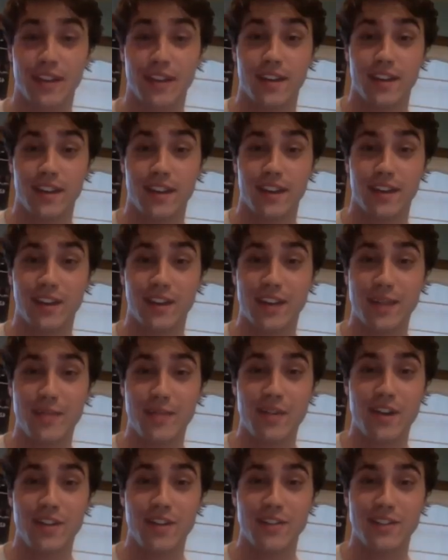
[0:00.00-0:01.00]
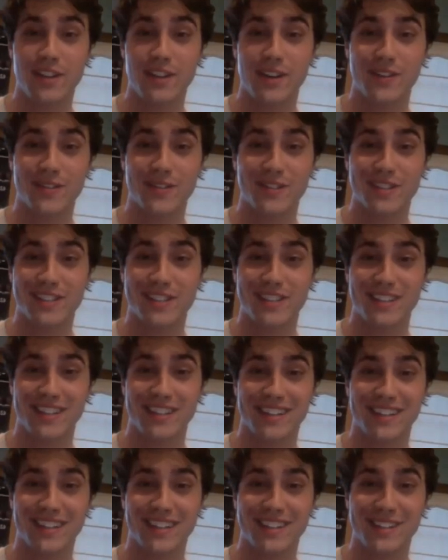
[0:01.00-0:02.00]
it'll keep you on your toes. It's a,
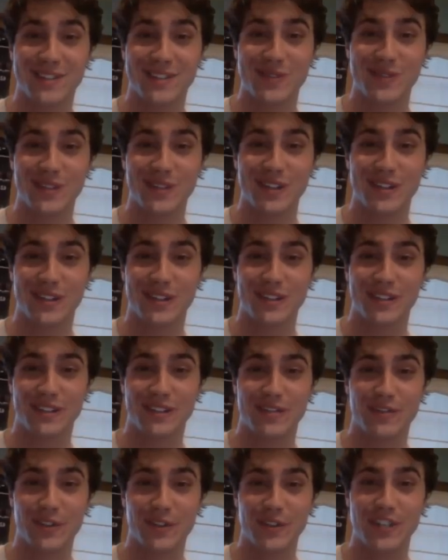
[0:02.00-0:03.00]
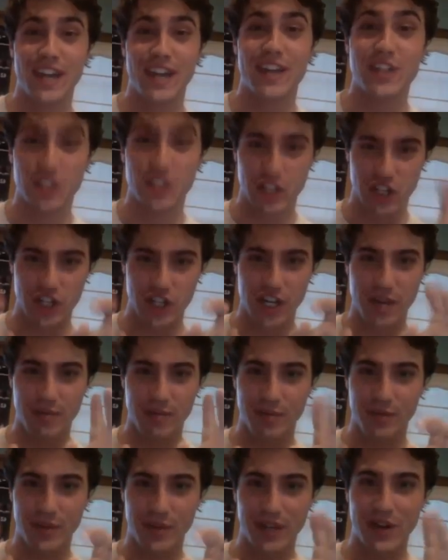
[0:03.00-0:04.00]
it's a cool little flirtationship,
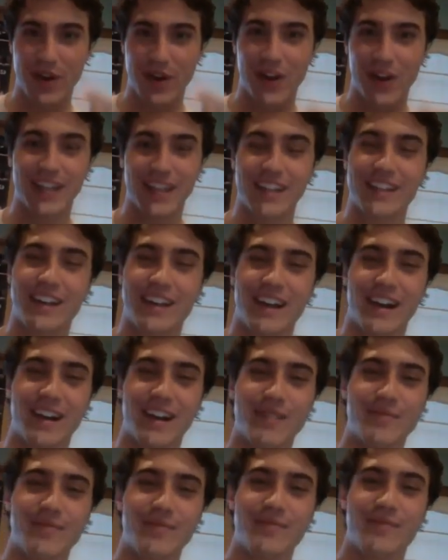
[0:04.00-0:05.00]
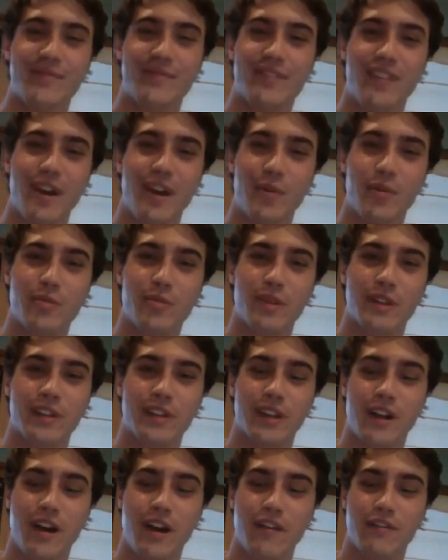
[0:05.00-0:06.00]
we call it, um, that we're building off